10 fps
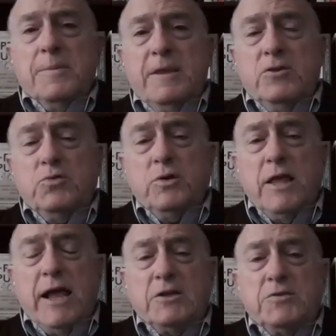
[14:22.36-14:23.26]
Israel
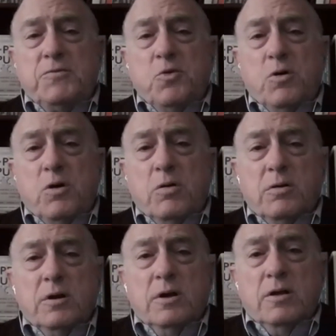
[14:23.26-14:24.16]
asked for
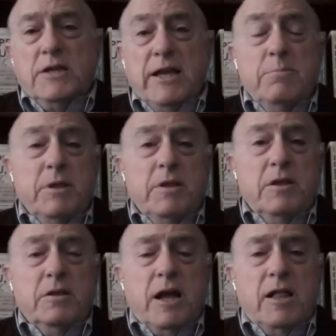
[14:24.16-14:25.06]
$10
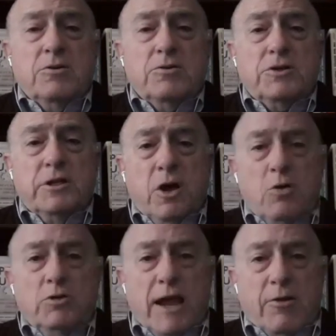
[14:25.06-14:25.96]
billion in
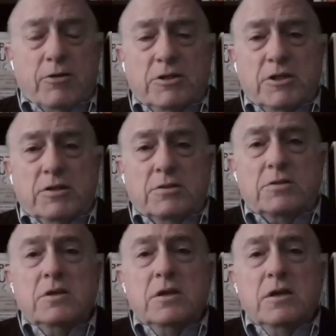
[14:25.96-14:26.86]
loan
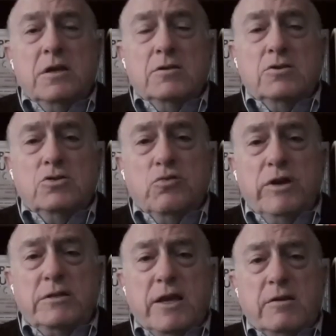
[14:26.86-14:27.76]
guarantees to
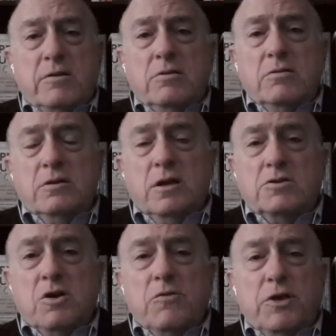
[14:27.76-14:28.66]
resettle
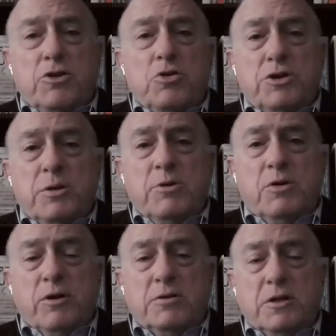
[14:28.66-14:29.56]
Soviet Jewish
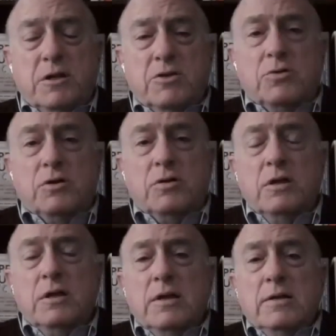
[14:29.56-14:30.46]
immigrants in Israel.
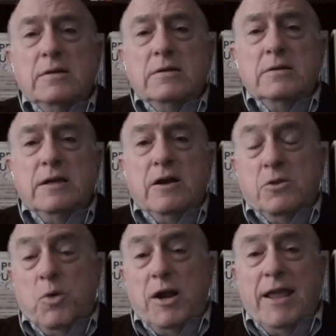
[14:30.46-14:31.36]
Now, on
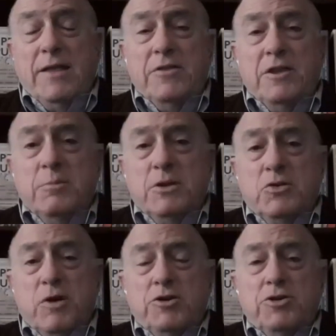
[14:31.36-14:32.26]
the one hand, the
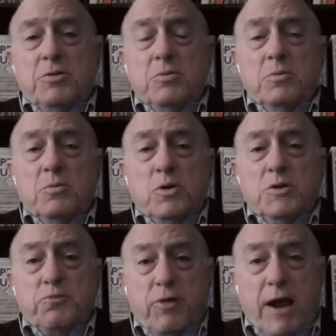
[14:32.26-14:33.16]
administration was
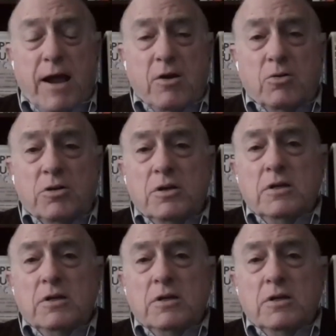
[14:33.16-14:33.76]
proud